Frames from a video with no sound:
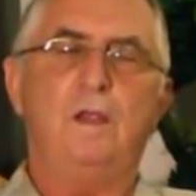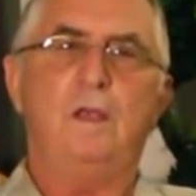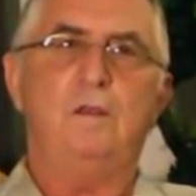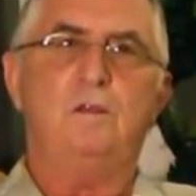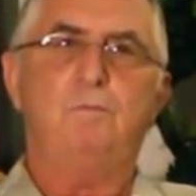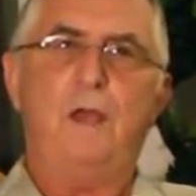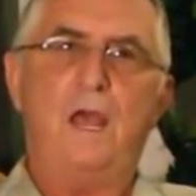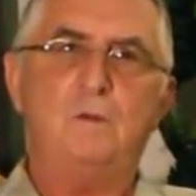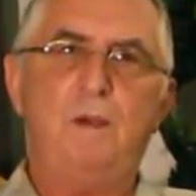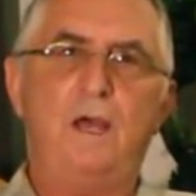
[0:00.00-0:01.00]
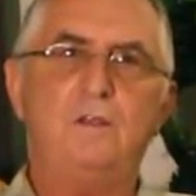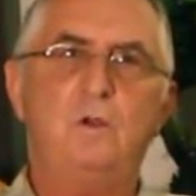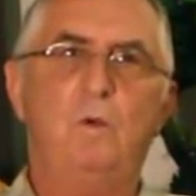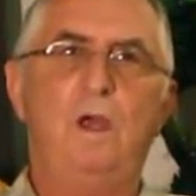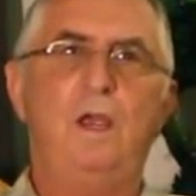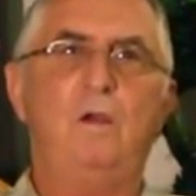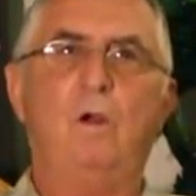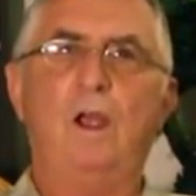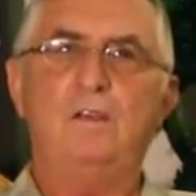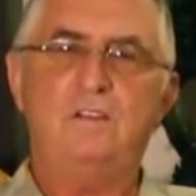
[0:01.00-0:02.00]
is has passed away
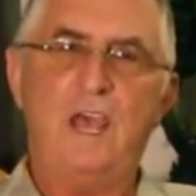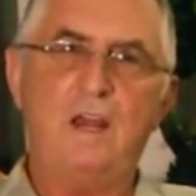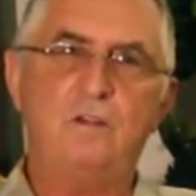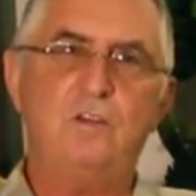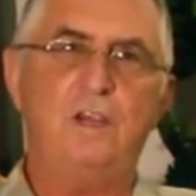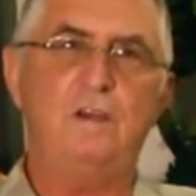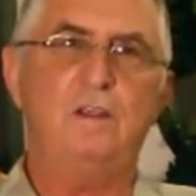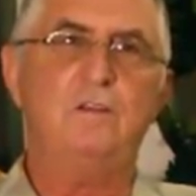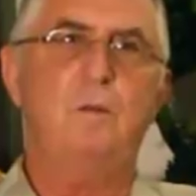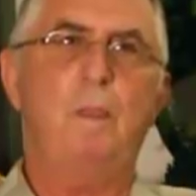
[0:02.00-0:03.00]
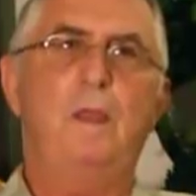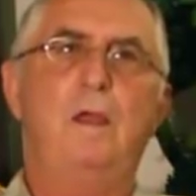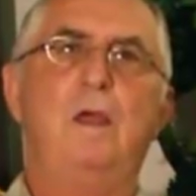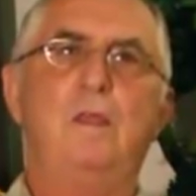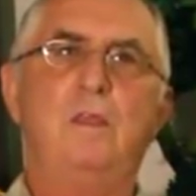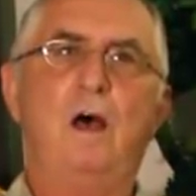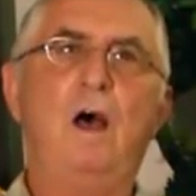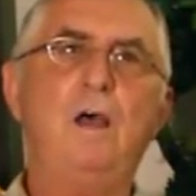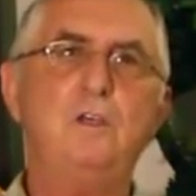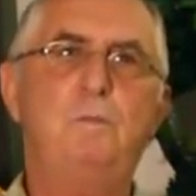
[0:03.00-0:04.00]
or has had a sickness, the
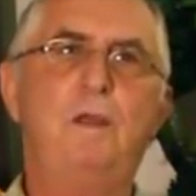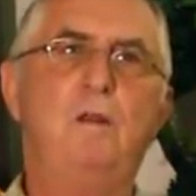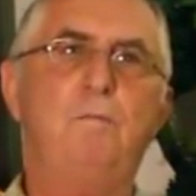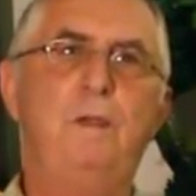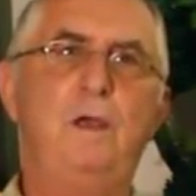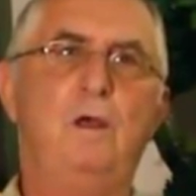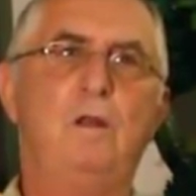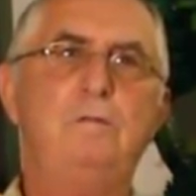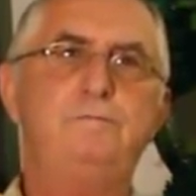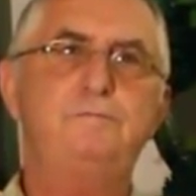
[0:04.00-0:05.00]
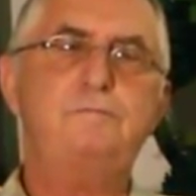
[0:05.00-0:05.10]
hospital bill